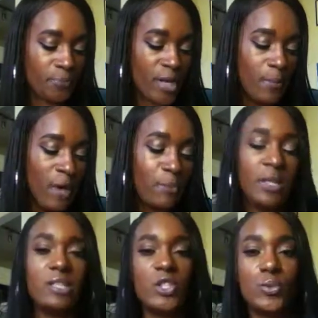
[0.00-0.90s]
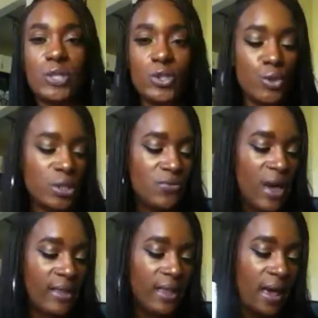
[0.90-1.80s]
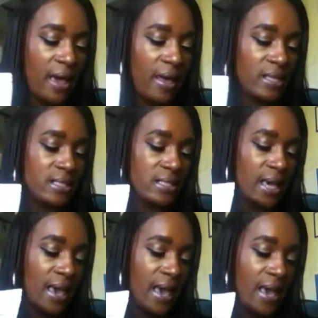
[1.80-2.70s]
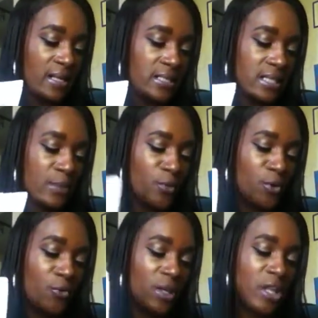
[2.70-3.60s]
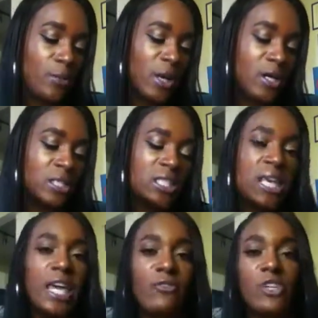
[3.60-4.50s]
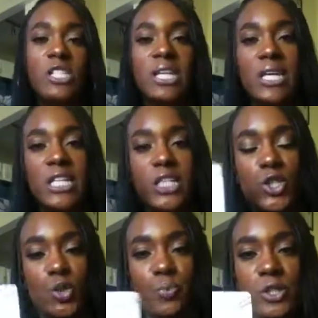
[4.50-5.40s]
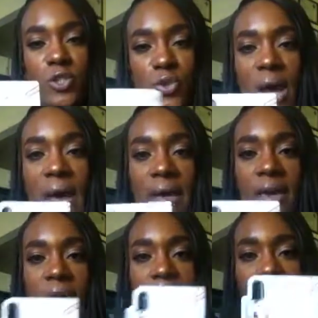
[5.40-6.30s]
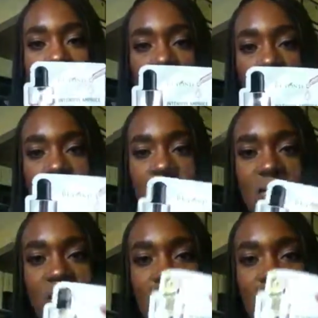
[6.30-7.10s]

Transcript: helping to reduce fine lines, and improving the appearance if your skin is super dry. So this